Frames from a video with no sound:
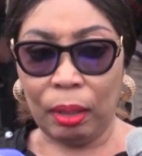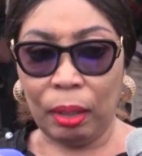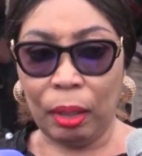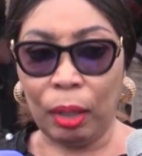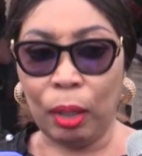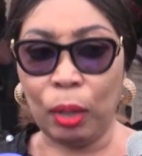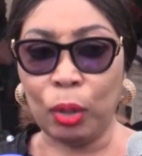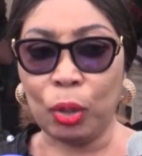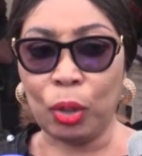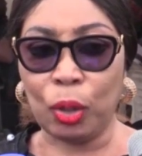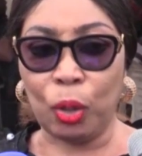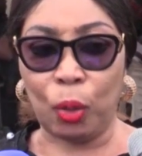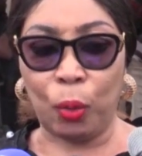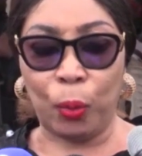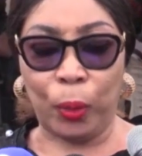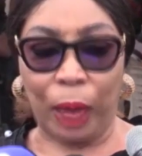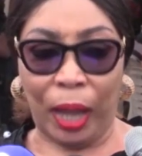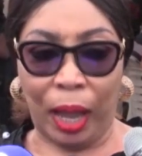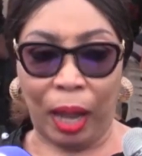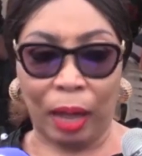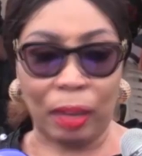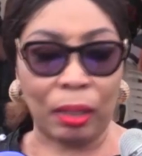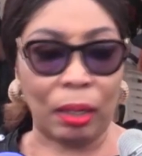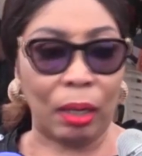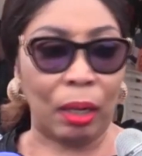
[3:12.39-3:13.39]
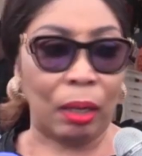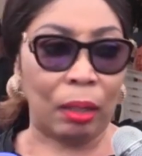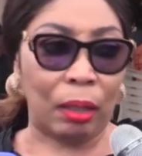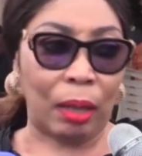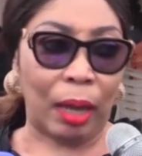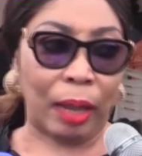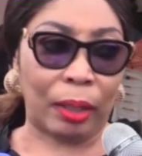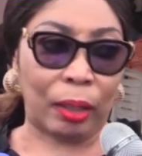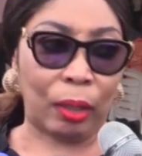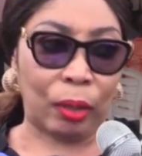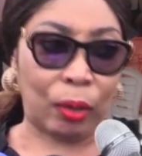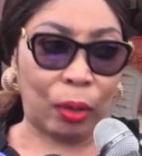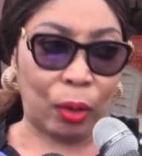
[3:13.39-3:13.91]
You know, so we had
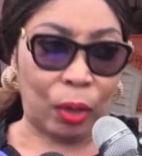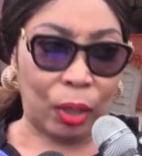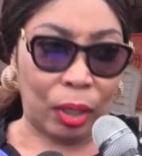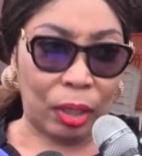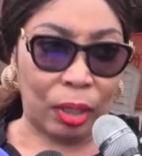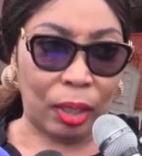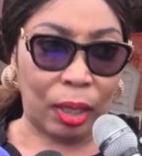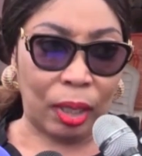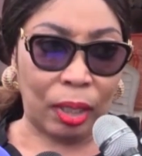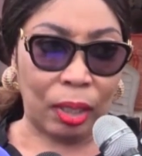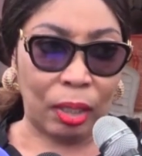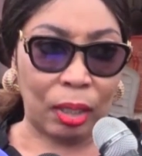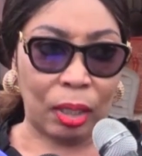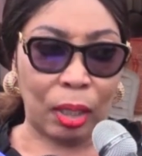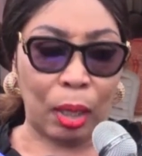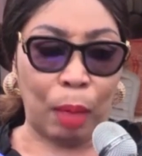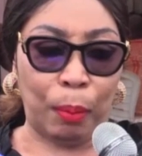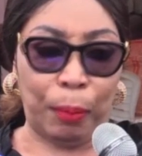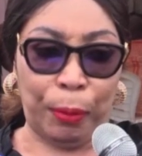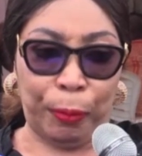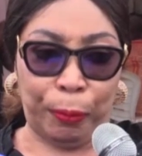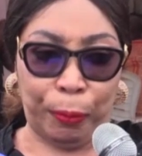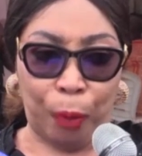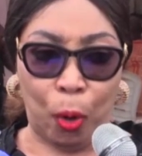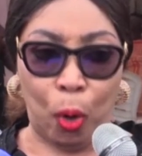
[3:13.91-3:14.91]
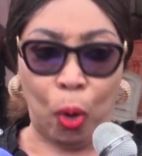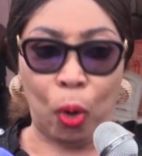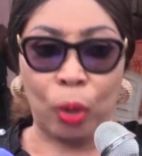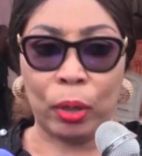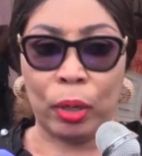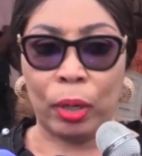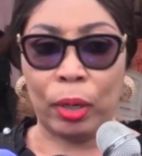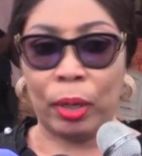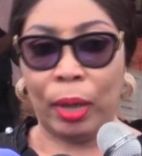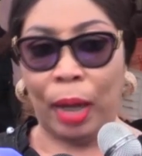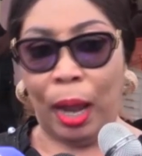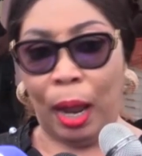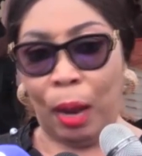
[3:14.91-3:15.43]
like 3 days
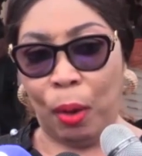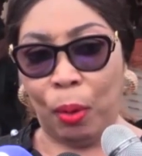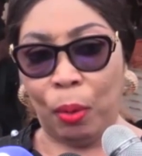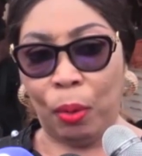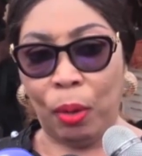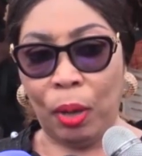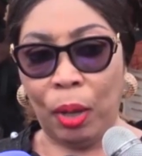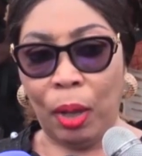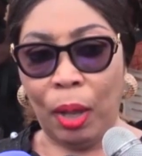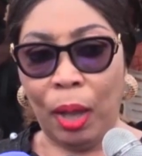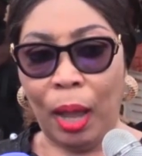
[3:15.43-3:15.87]
before now,